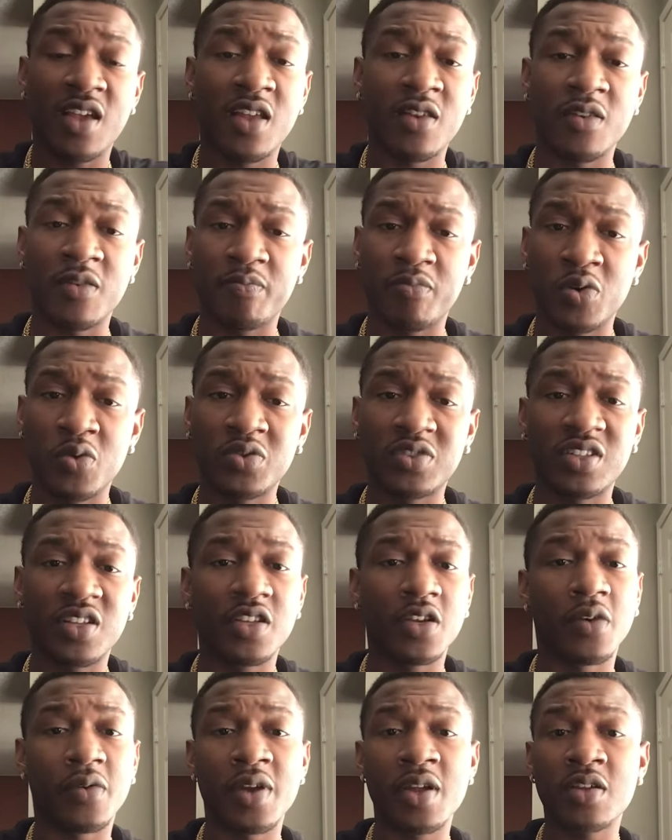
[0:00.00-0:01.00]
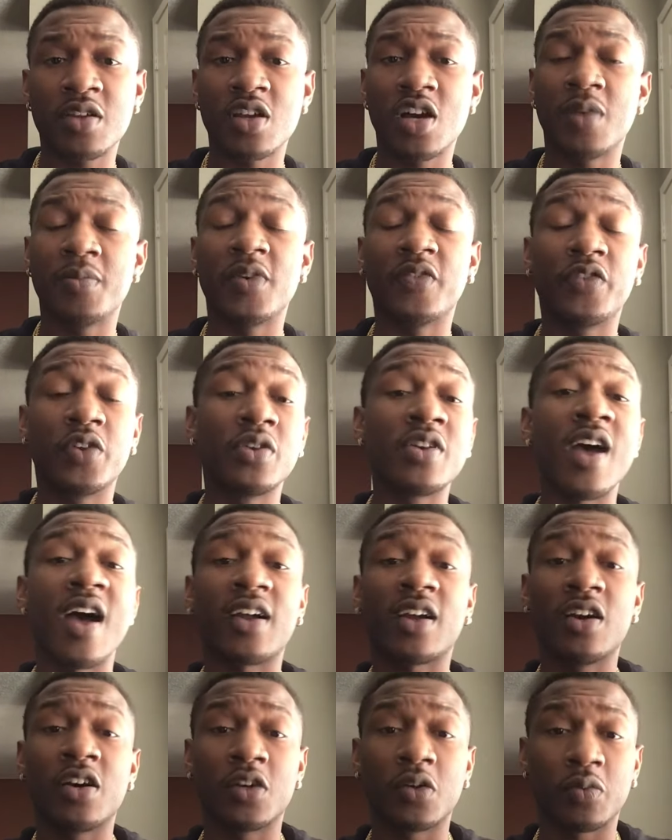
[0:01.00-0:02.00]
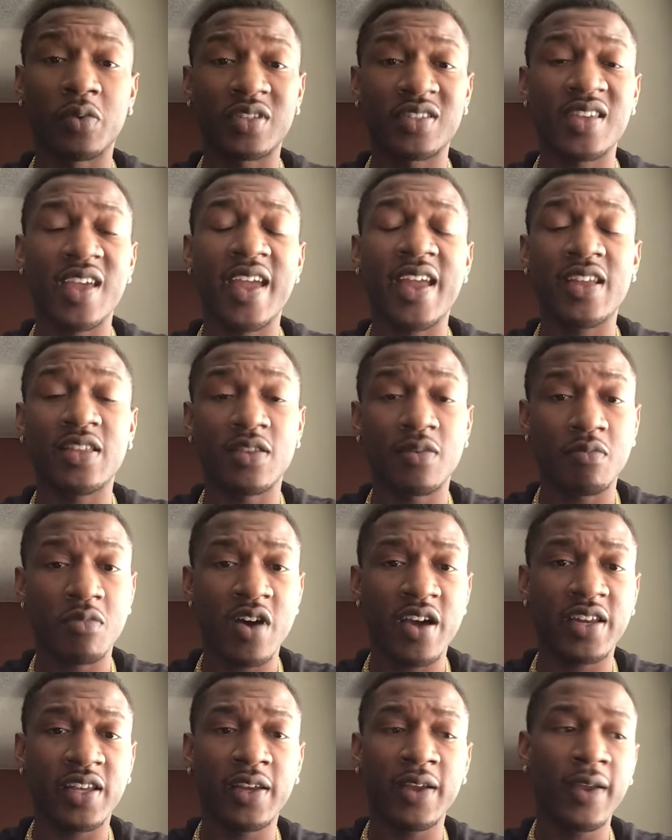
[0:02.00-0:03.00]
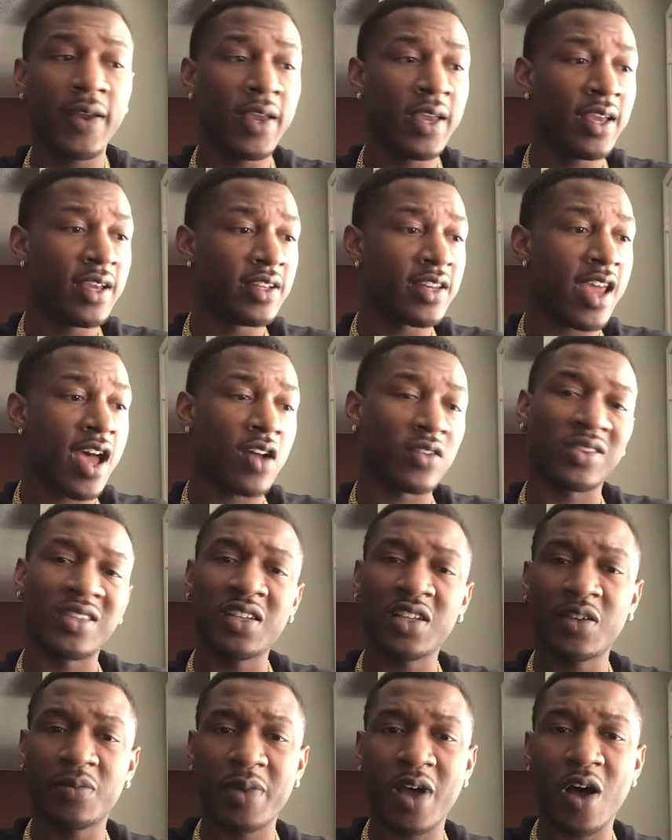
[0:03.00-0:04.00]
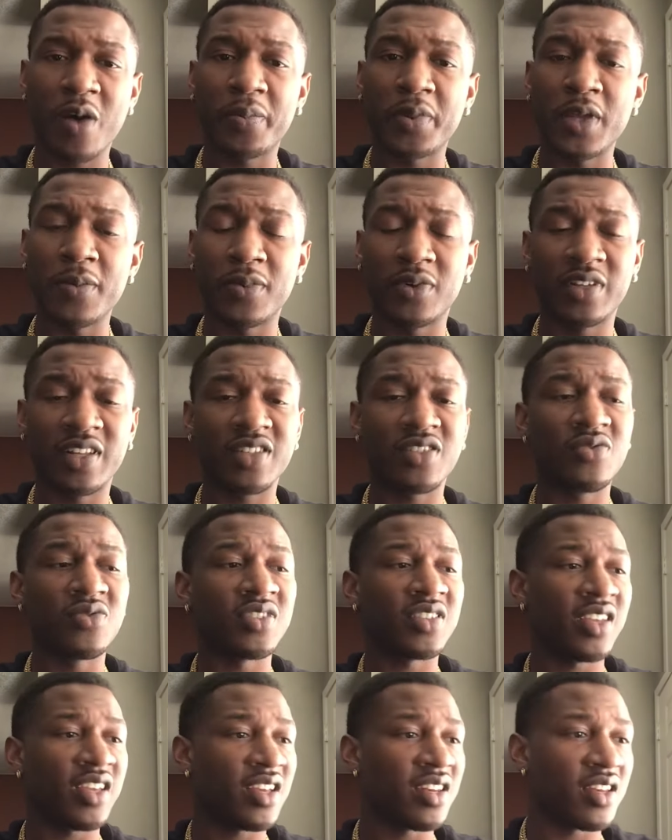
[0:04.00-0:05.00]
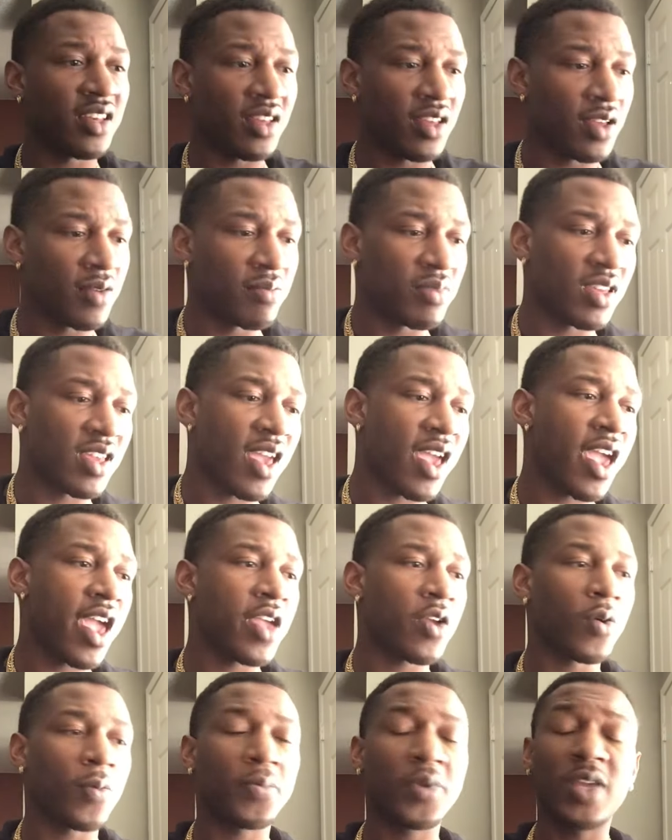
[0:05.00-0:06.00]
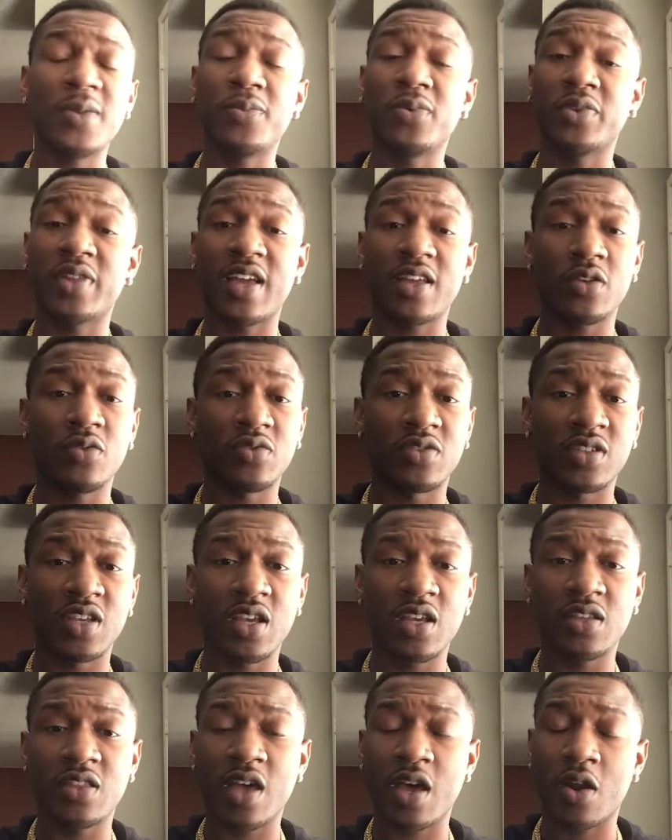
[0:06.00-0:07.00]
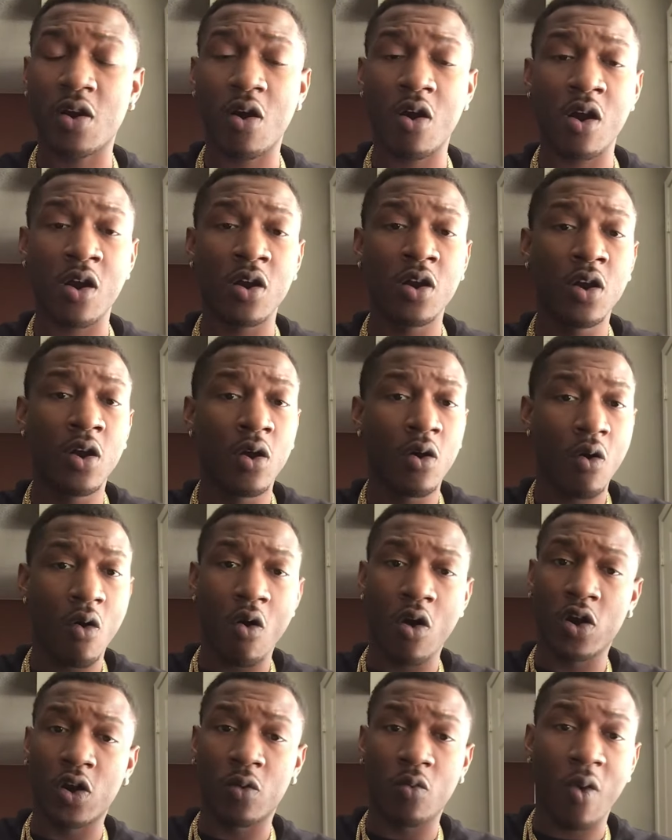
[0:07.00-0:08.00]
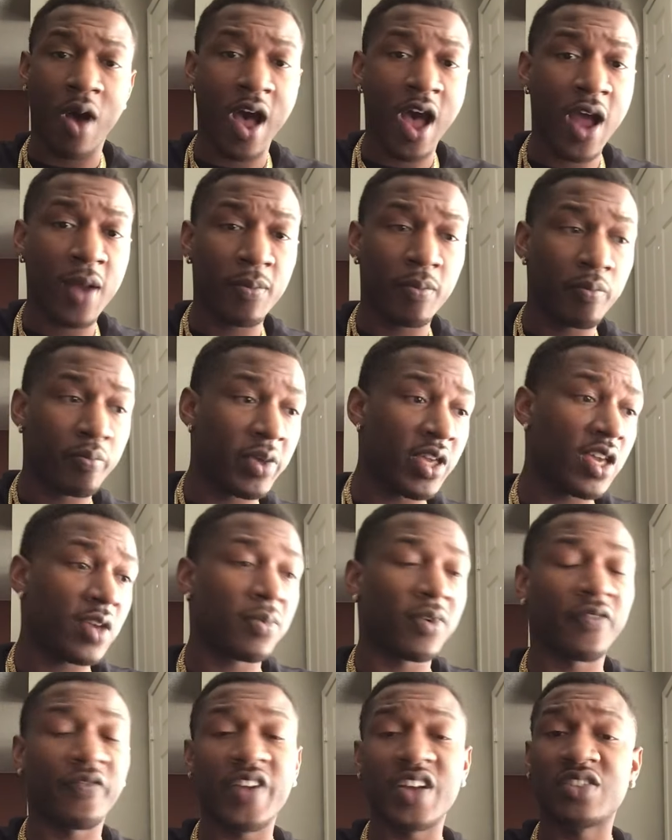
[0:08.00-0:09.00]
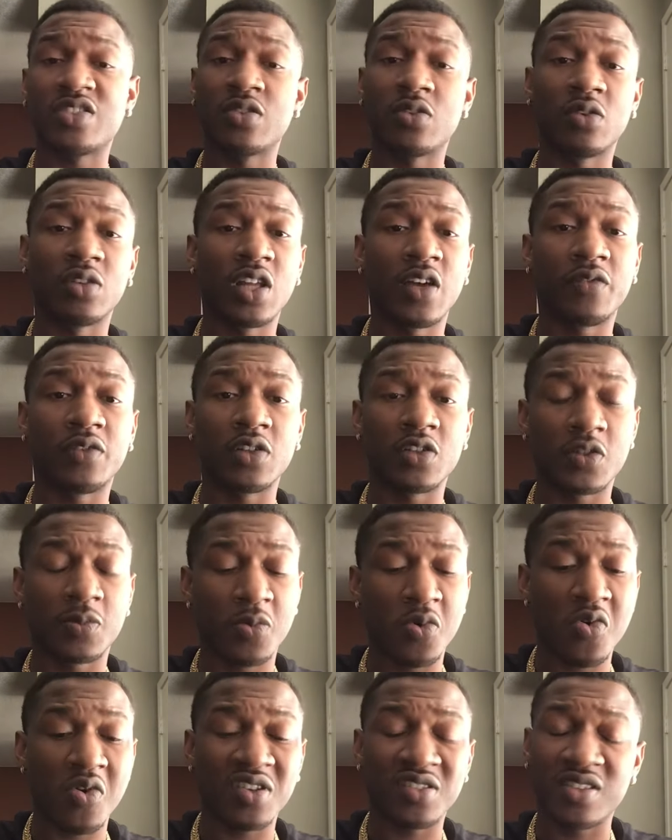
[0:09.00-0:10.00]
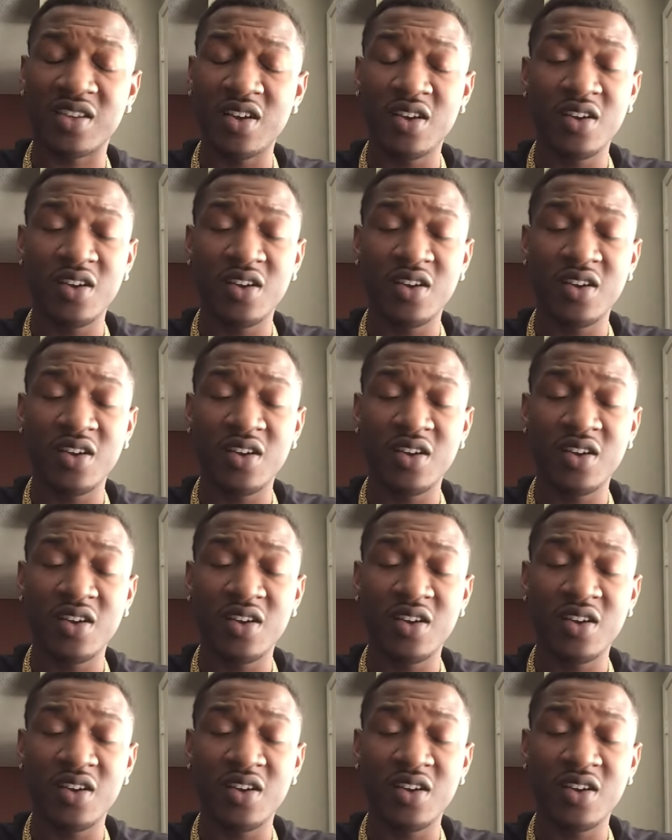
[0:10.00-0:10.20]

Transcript: and boosting your income if you're not going to retain the money? Now, think about people that you see in the NBA or people that you see that are on a big professional level of sports.